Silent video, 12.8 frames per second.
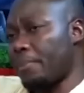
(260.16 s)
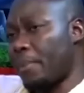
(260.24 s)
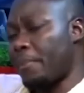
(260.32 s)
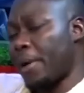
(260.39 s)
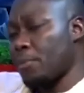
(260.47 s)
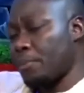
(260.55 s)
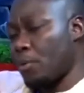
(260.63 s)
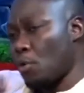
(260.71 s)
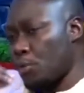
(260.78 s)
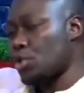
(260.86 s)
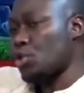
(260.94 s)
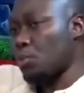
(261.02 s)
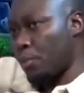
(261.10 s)
My
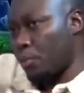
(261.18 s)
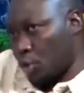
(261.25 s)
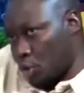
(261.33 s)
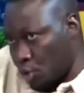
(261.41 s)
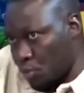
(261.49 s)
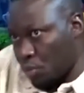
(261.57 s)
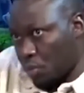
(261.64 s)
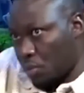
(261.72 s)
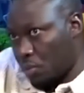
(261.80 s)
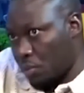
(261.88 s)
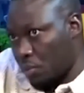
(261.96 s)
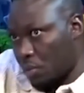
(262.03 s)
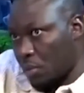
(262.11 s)
issue with you.
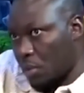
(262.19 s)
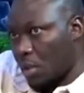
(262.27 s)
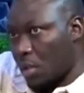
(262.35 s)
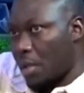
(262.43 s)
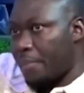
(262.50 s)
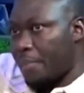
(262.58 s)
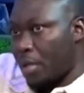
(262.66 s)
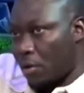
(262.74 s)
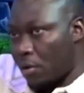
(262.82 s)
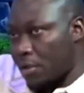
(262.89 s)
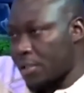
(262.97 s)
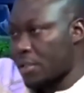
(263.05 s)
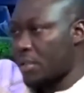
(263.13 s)

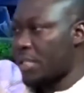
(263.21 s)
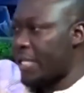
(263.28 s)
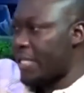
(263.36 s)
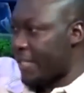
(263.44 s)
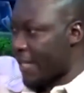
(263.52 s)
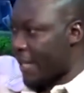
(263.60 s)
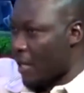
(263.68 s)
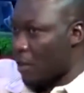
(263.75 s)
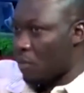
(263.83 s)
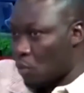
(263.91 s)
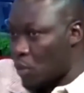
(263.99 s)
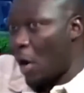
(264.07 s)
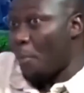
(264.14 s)
Because in your
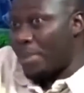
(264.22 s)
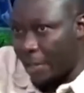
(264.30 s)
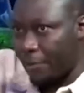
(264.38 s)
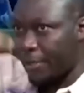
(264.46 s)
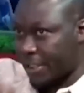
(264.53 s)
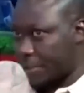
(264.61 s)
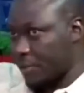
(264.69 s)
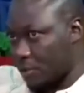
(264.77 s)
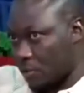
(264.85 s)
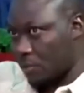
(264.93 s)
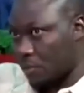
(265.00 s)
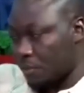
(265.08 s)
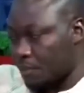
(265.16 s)
una obisa questions,
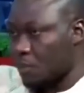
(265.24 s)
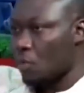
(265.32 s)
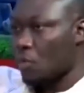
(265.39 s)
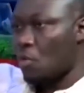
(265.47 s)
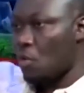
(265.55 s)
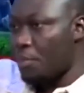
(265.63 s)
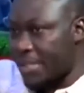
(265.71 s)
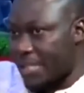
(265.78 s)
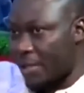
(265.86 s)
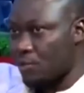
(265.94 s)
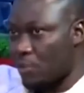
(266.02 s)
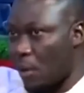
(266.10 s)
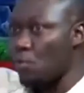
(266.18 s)
obisa
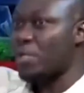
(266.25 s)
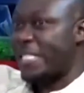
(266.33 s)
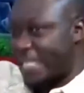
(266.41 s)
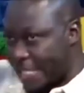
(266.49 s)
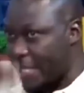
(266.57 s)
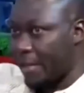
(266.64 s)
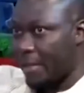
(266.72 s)
so a uti